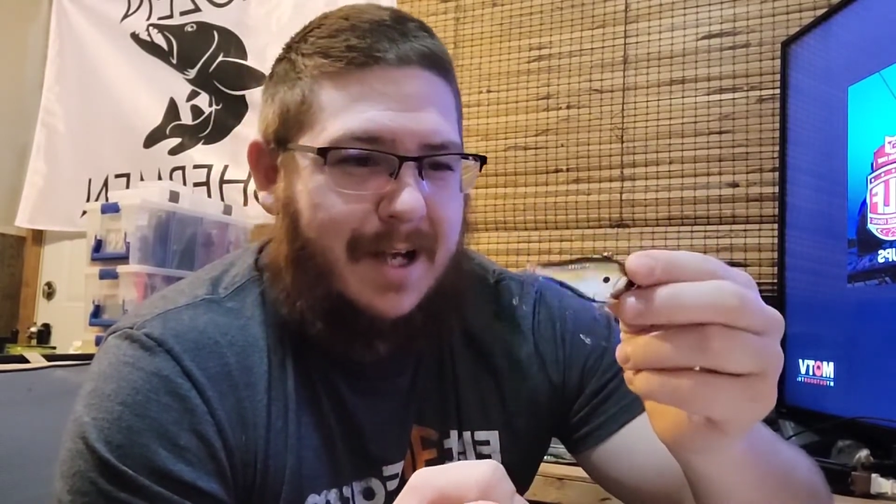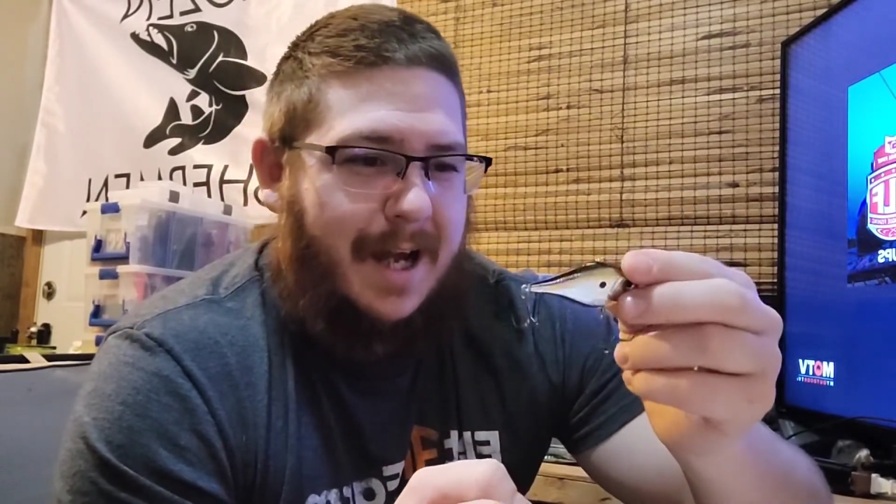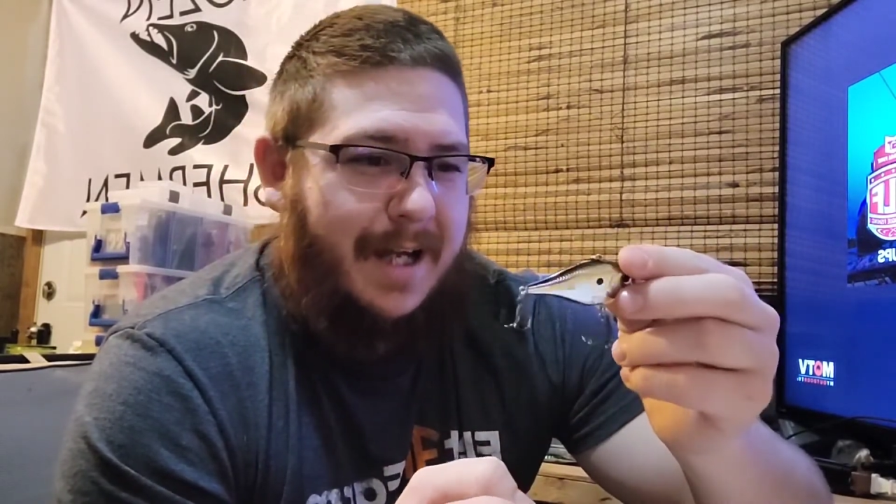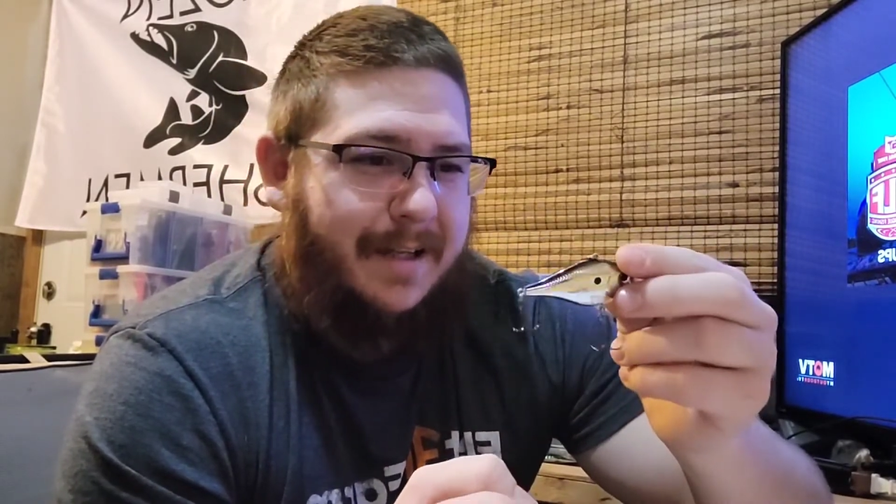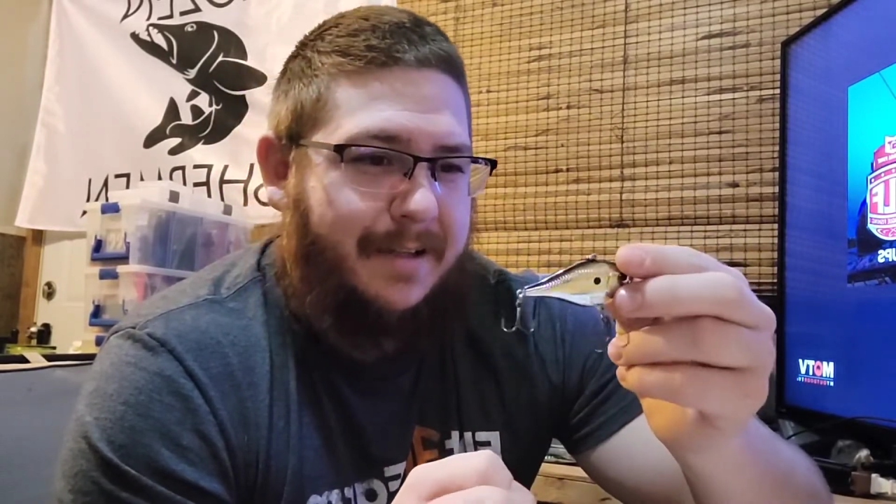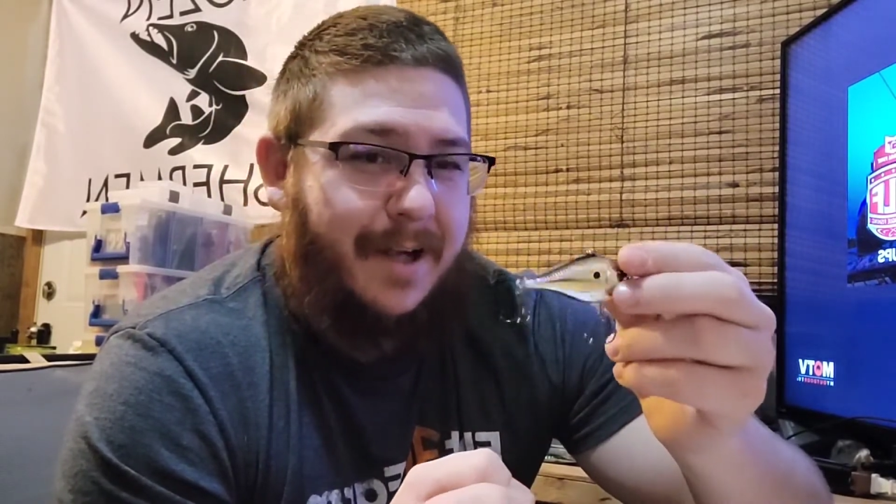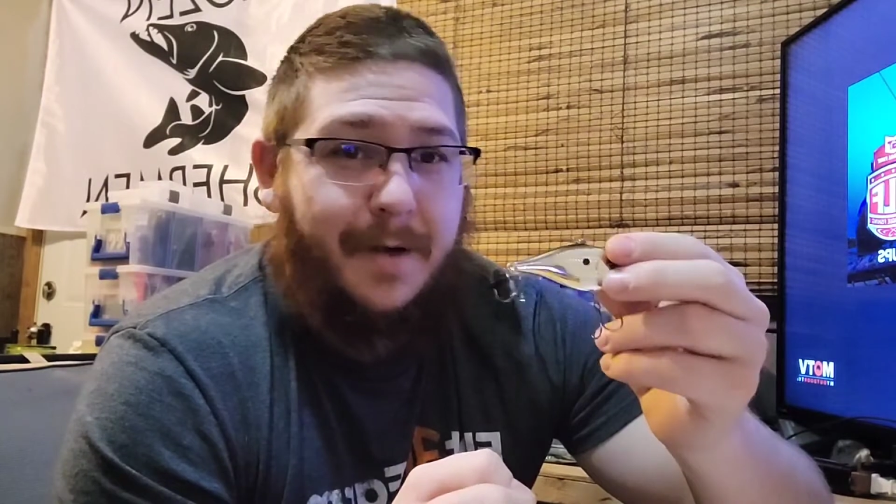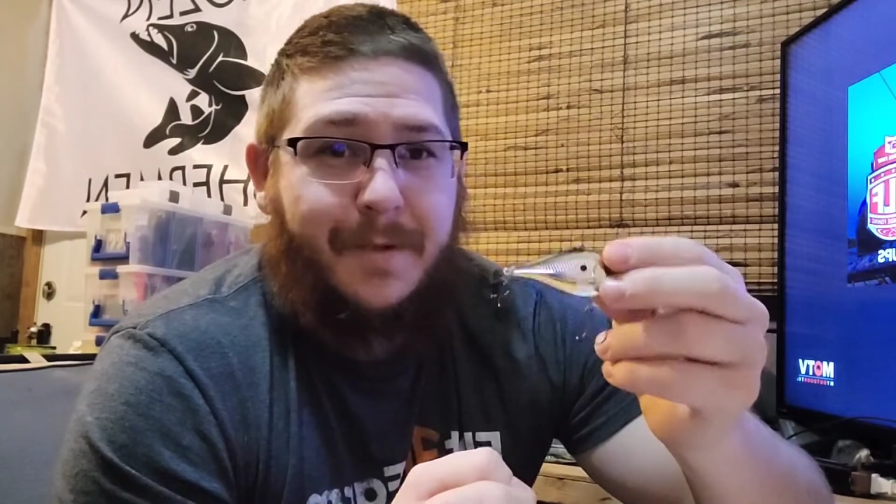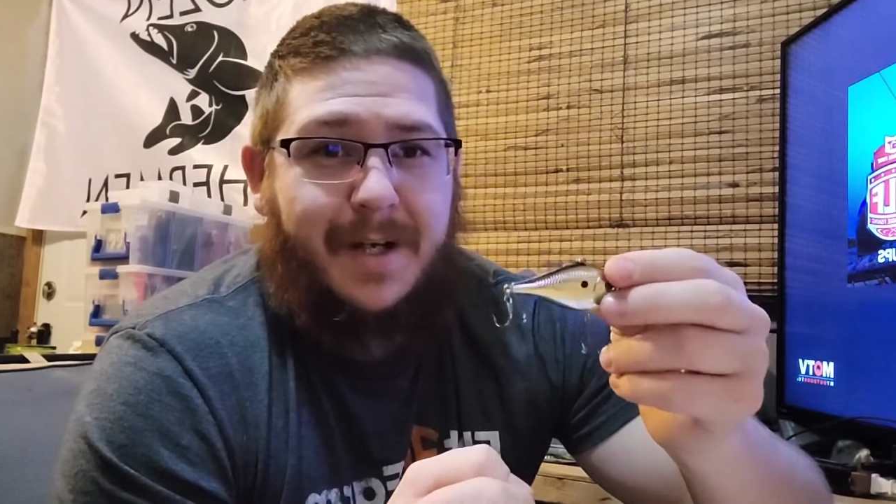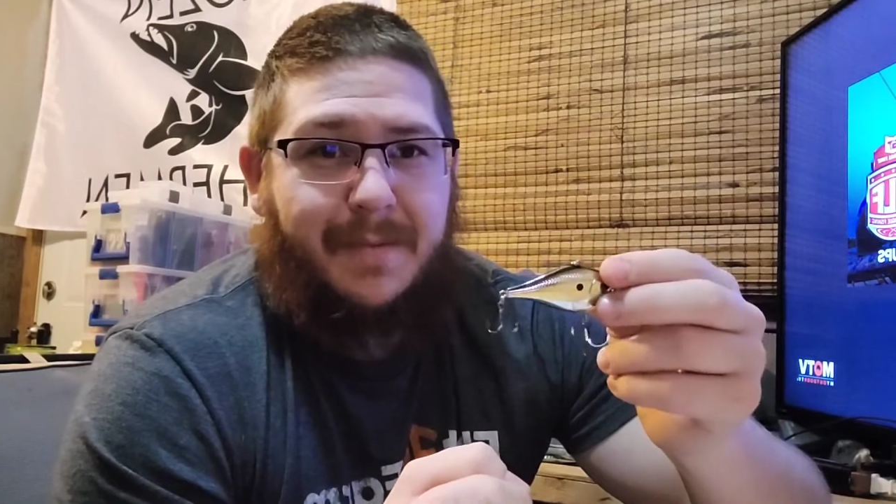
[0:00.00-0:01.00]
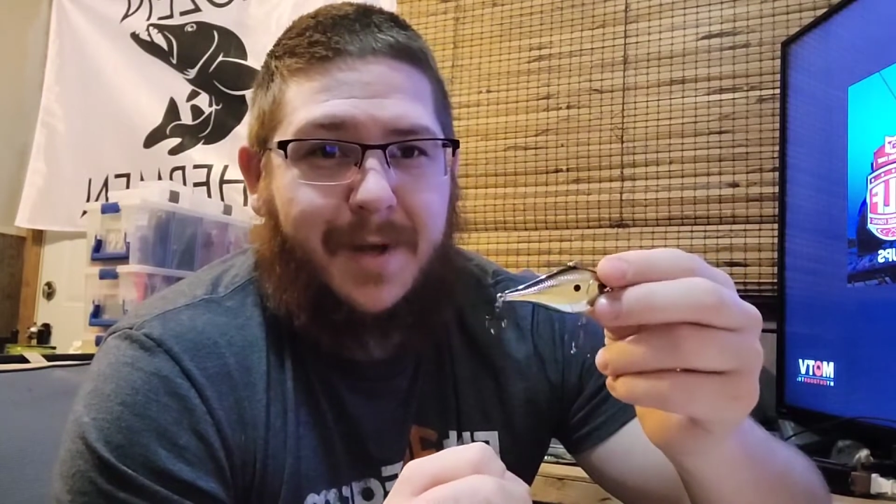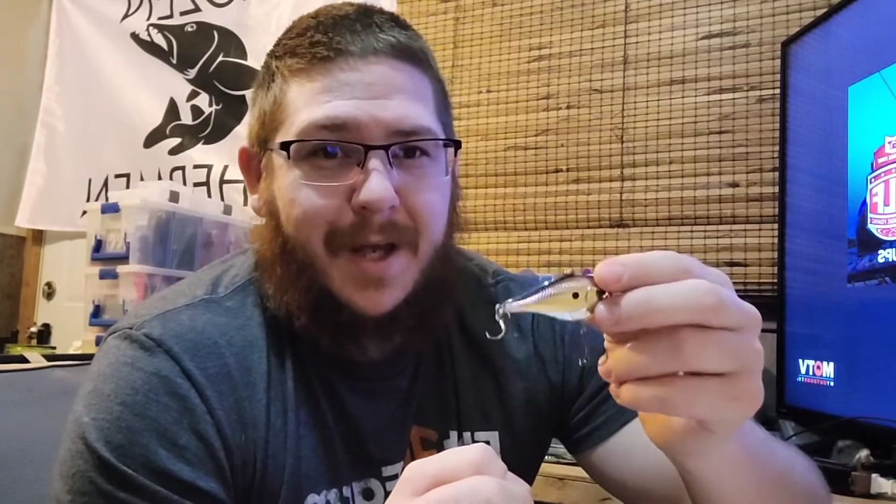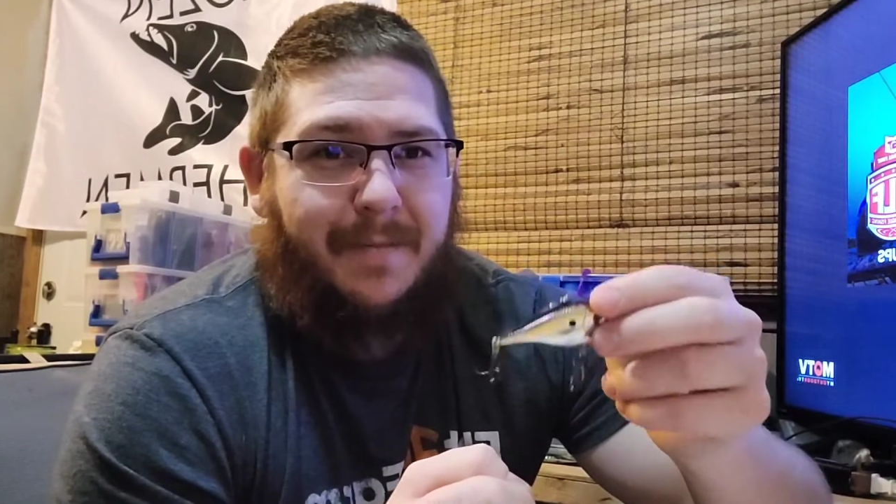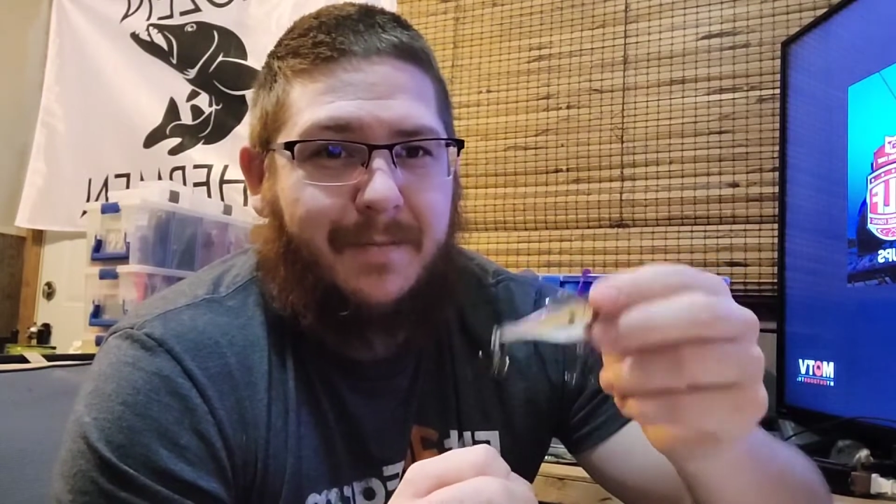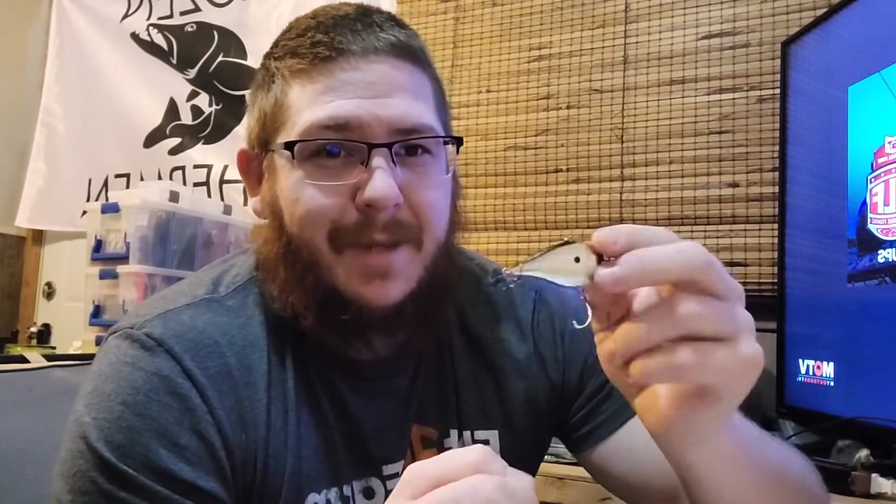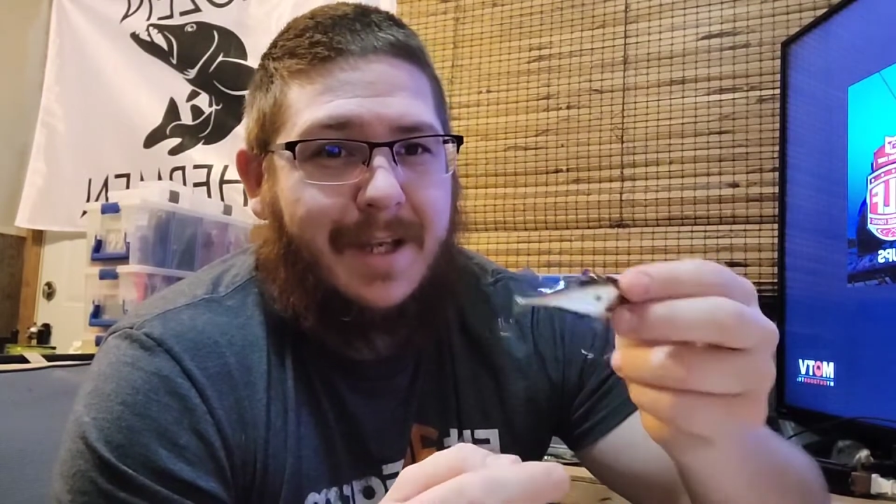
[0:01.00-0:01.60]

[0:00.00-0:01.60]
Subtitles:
Highly recommended bait.